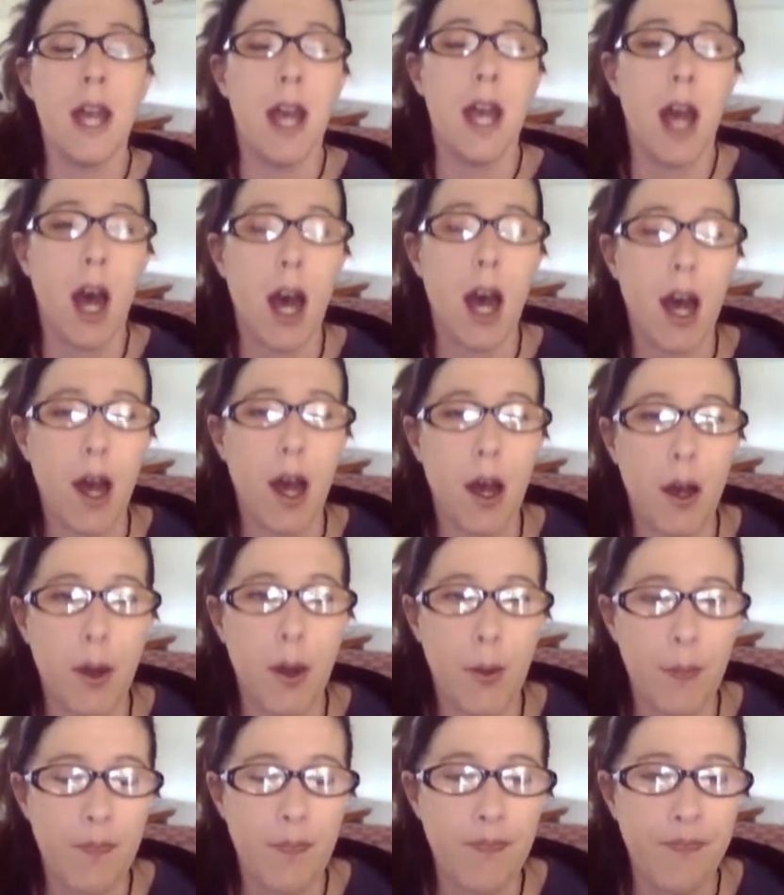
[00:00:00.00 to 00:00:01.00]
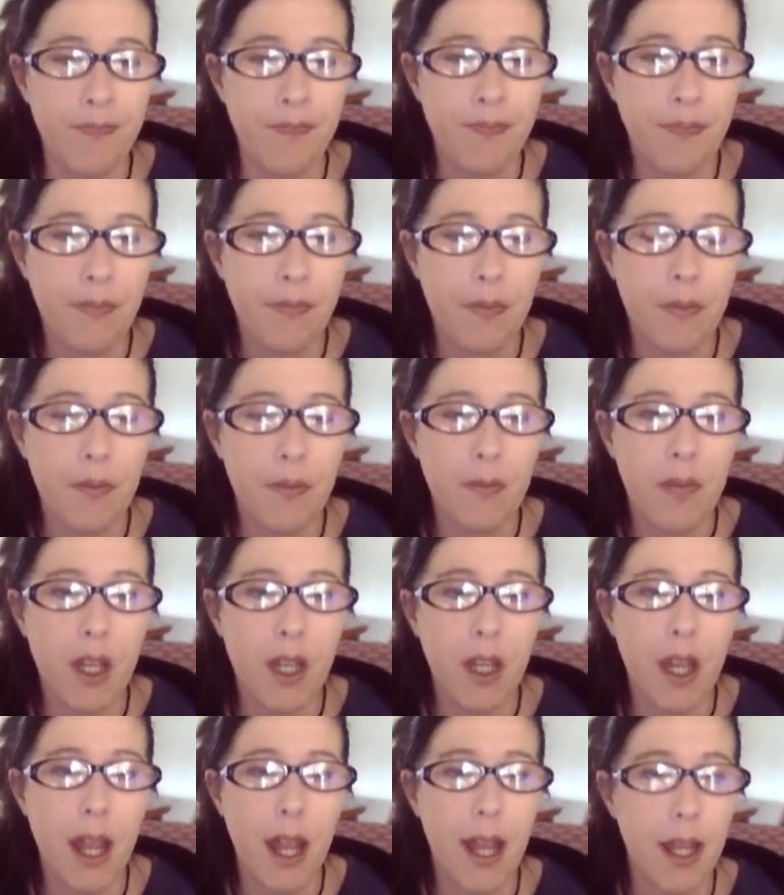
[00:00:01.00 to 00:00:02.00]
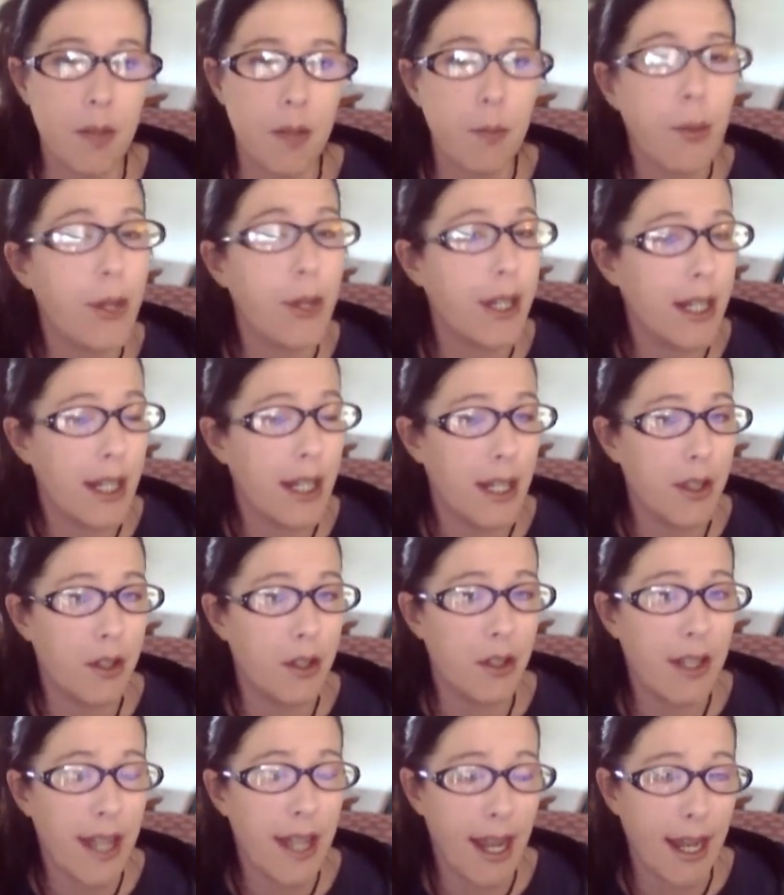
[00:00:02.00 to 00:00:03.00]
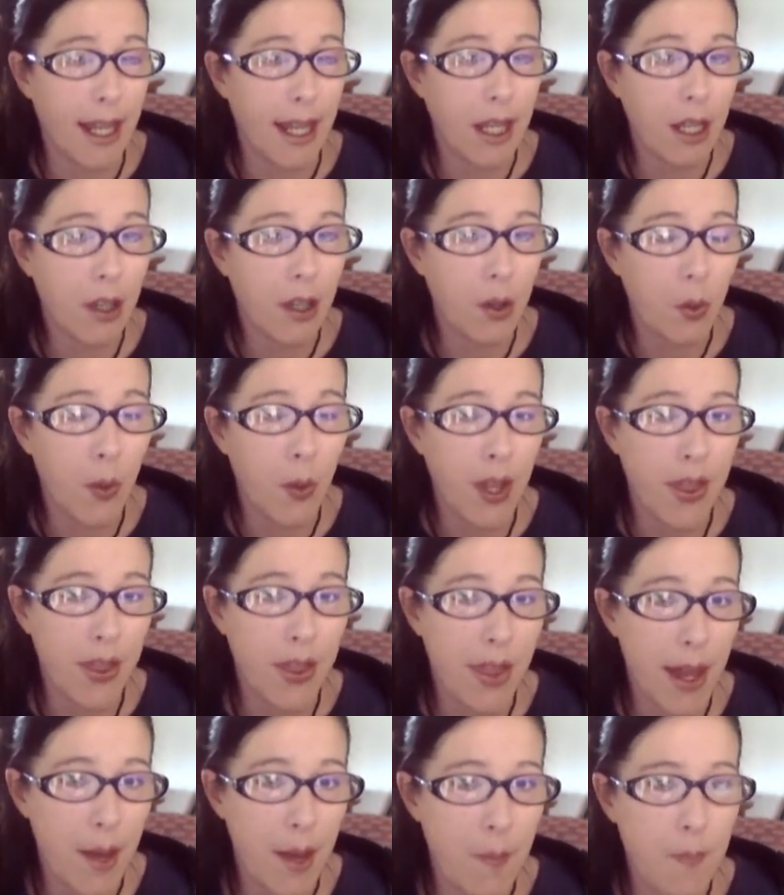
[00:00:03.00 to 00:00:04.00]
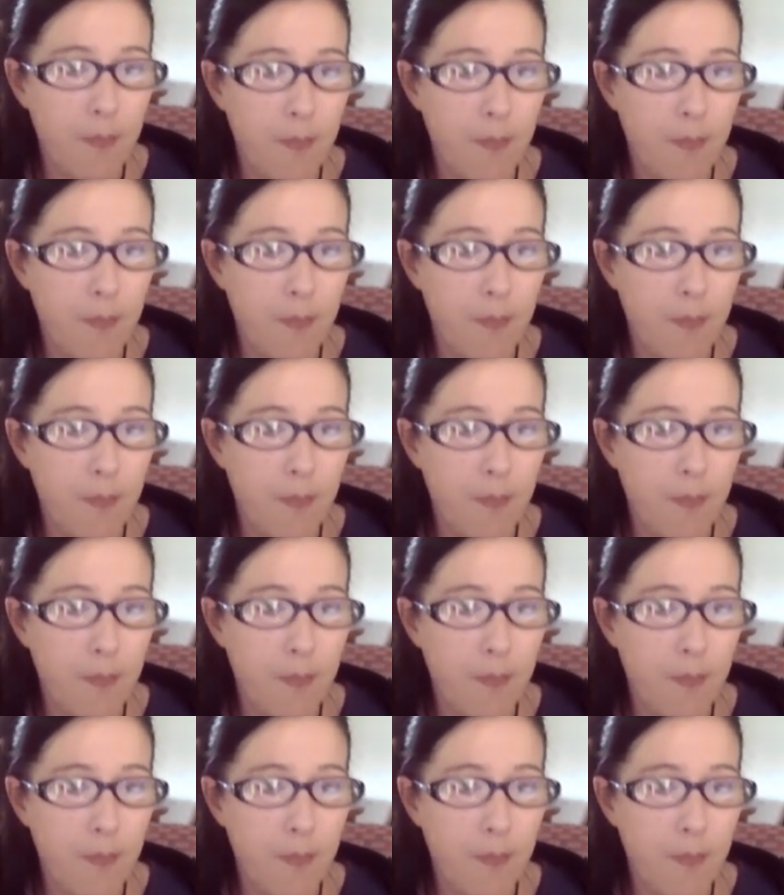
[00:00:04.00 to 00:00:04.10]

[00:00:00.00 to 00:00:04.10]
and put it in their tank with them.